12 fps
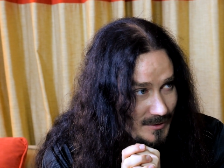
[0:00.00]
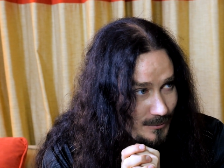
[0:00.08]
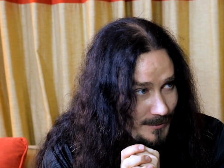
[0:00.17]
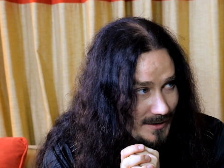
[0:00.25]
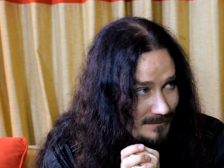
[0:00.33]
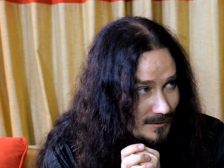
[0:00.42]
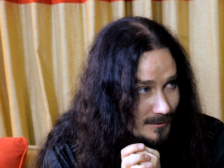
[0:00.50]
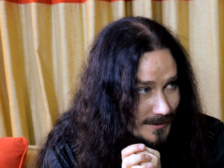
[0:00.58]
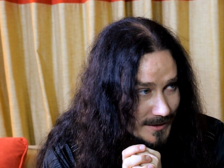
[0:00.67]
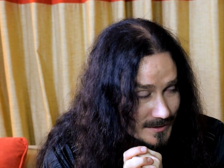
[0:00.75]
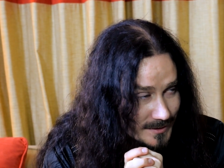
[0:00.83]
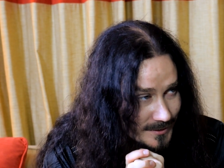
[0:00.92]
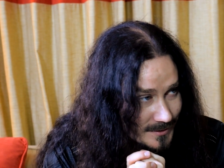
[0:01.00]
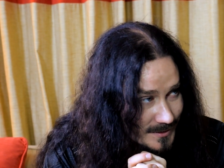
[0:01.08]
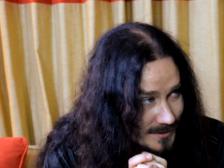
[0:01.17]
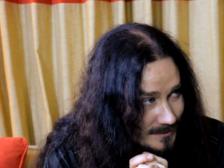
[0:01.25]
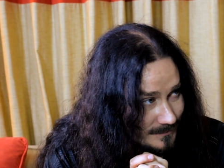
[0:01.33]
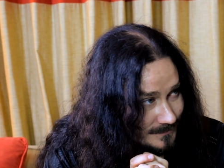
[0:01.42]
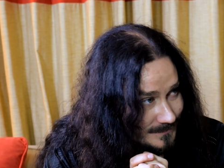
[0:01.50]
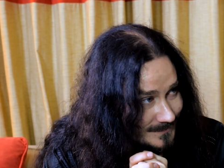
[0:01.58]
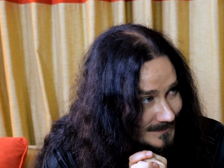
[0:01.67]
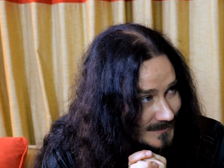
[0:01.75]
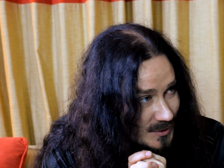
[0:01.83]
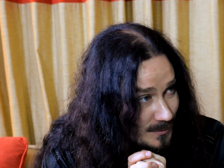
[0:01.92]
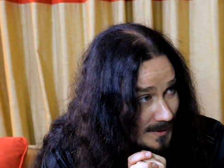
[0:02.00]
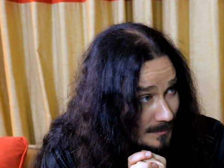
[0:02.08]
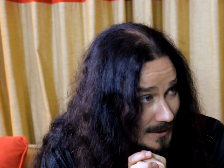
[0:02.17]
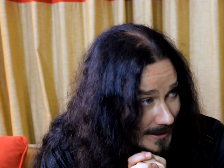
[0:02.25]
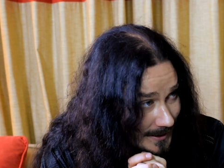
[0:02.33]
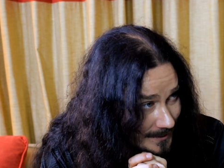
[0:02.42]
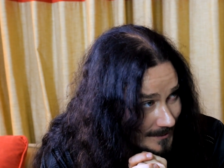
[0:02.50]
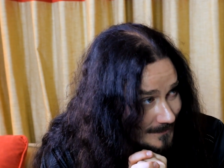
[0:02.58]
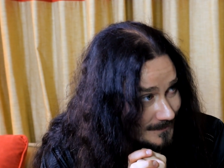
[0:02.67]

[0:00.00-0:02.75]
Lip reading: So we have all next year still to be planned.